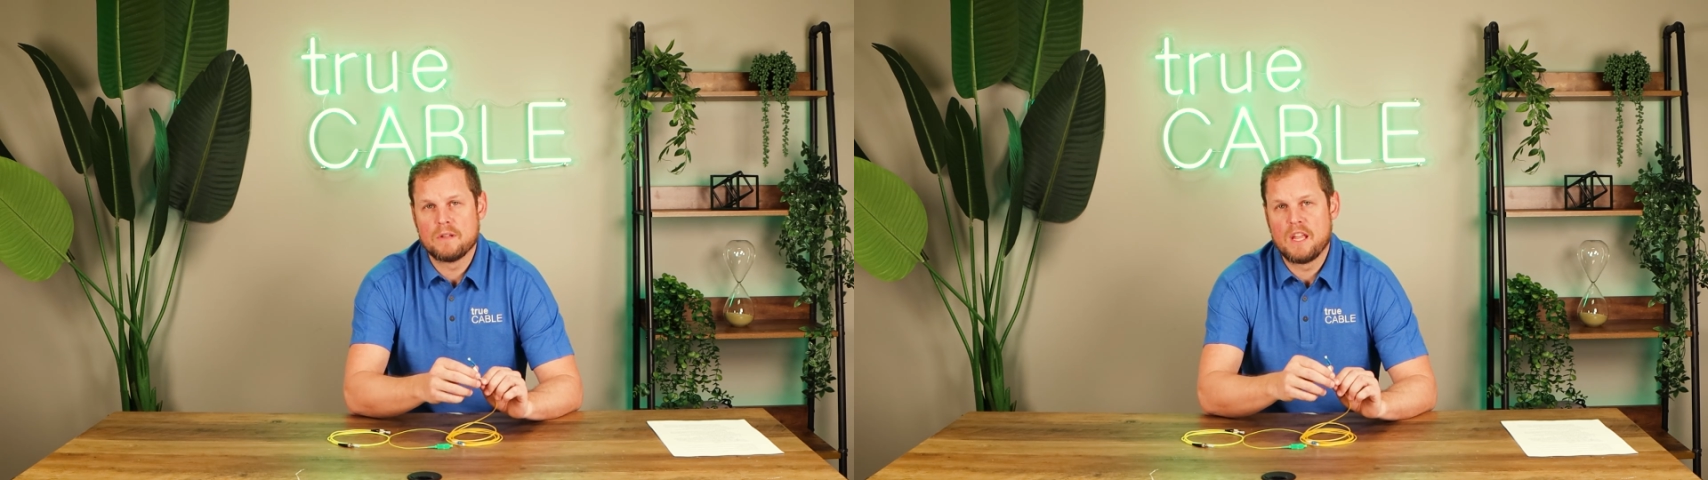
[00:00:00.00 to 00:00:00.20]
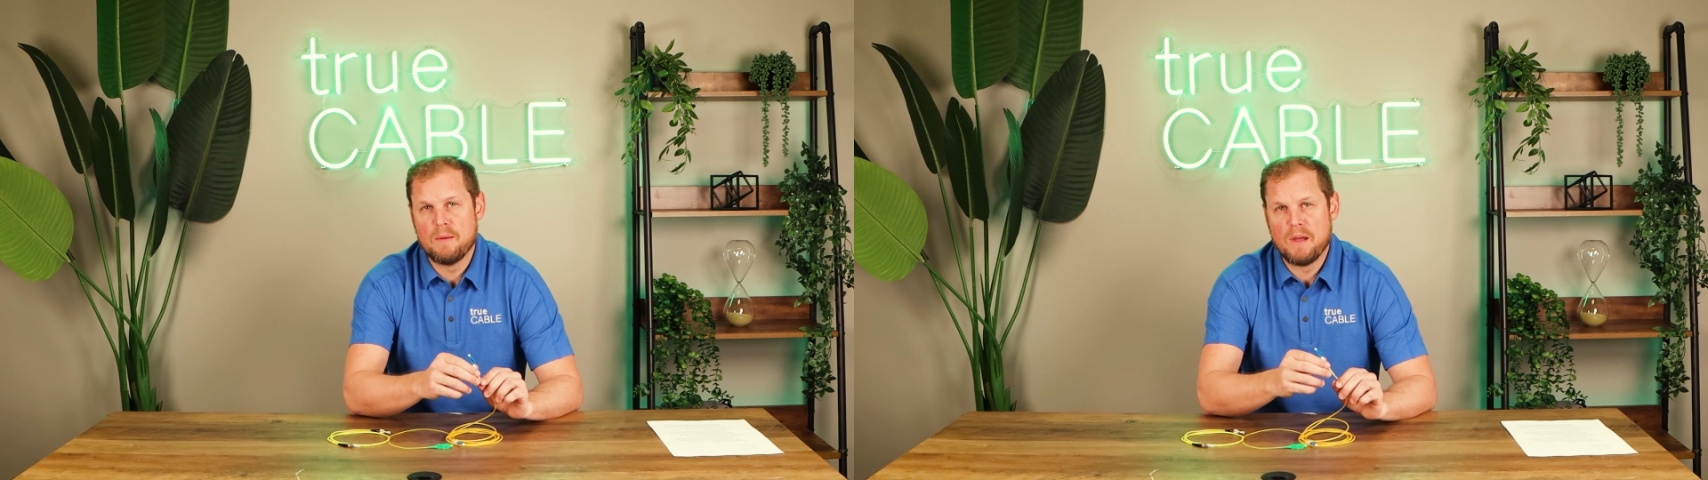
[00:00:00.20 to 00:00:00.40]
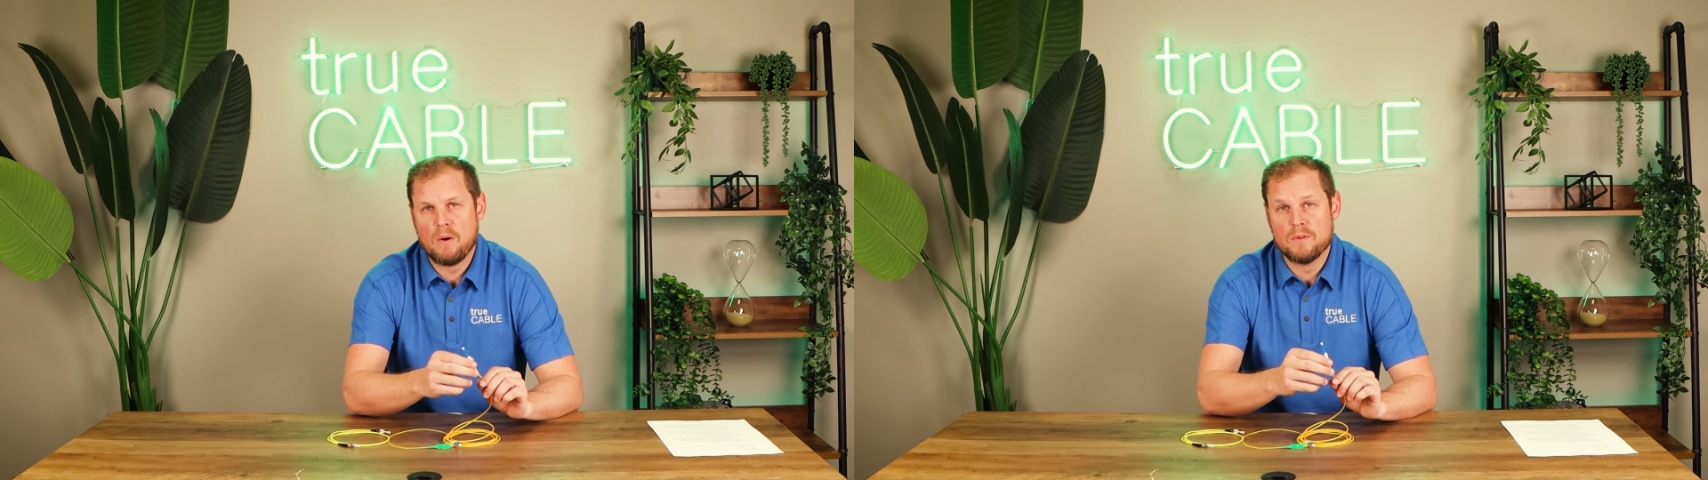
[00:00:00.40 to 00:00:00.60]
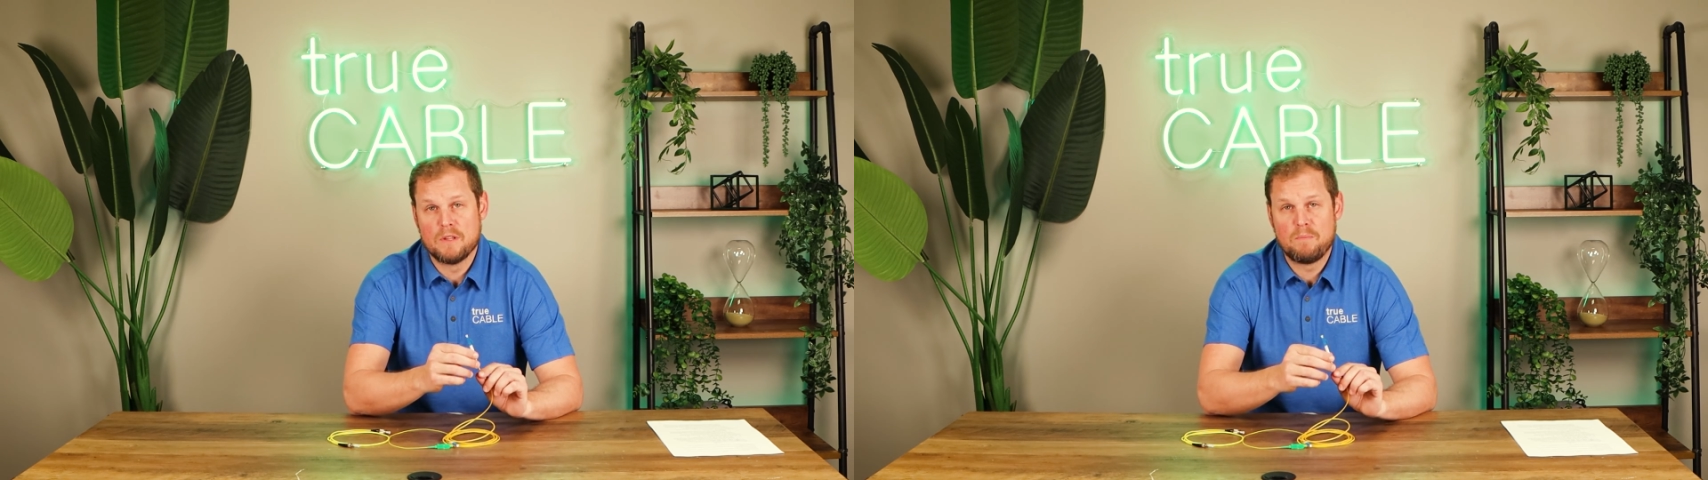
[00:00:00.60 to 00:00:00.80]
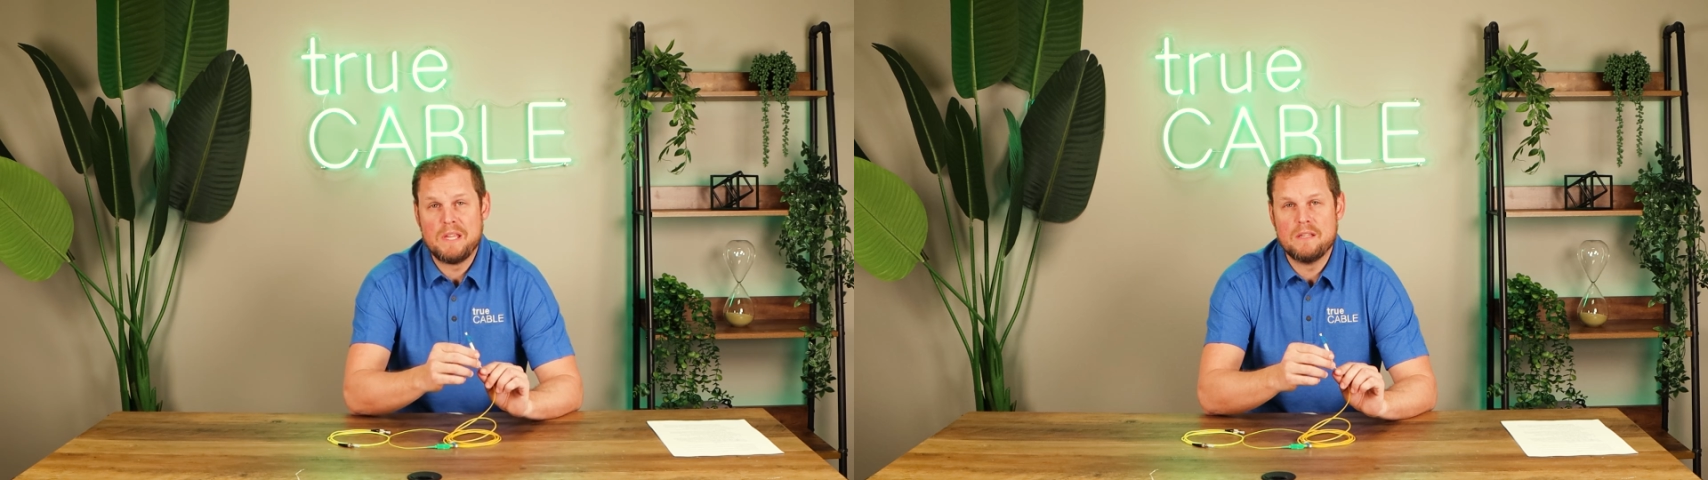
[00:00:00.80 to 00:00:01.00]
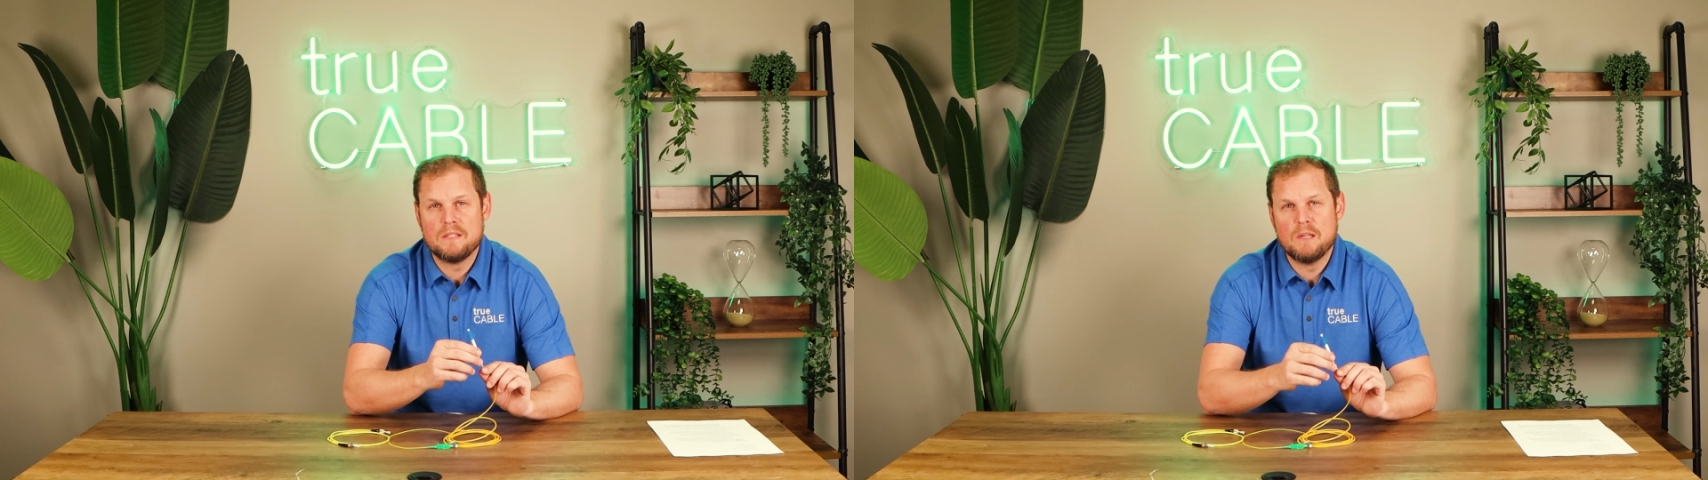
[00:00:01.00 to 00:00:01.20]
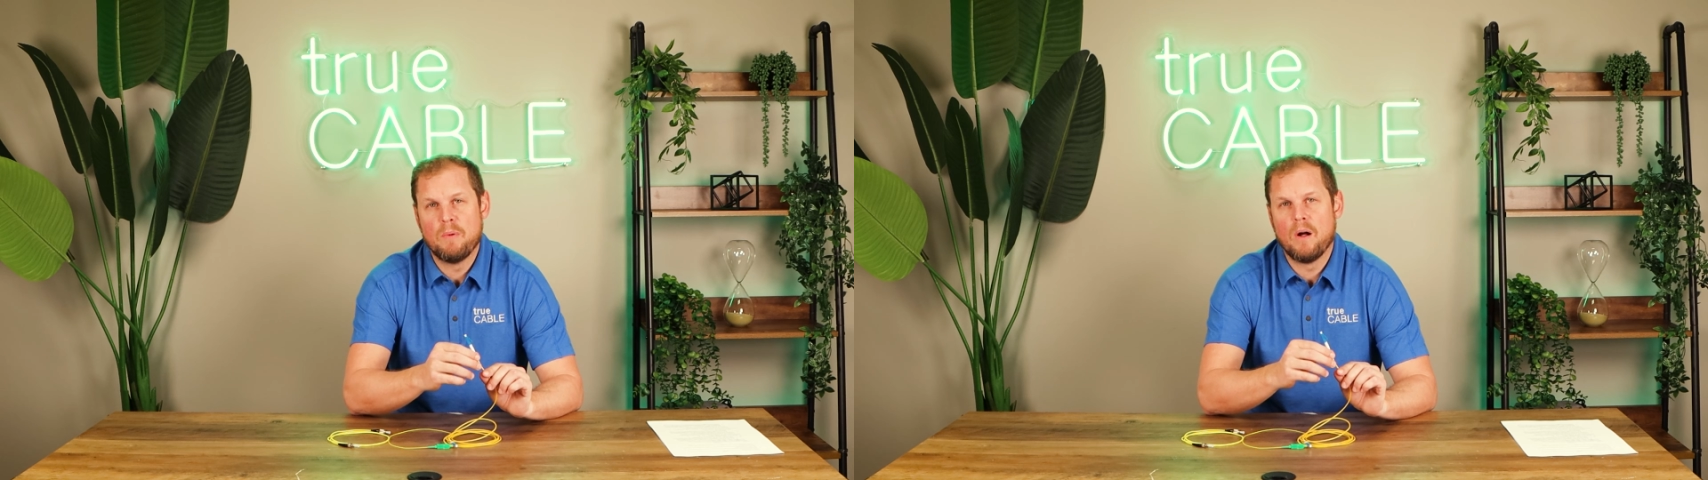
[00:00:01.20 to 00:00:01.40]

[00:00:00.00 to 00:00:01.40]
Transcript: that came out was a PC